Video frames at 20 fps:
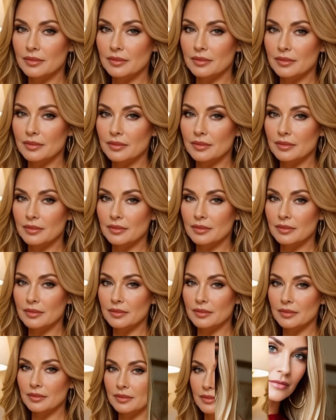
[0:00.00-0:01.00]

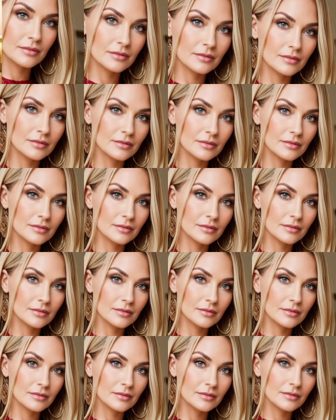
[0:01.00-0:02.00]

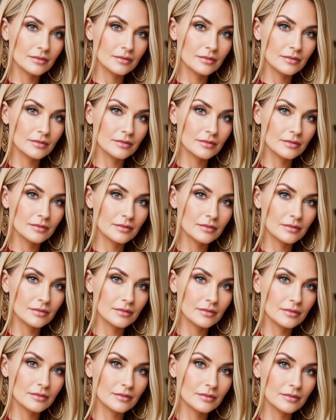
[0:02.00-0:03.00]

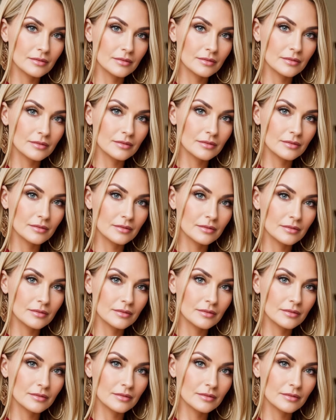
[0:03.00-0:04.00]

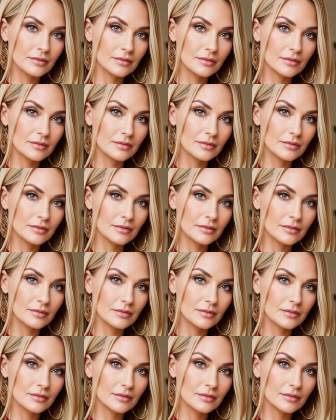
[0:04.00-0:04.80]
[no speech]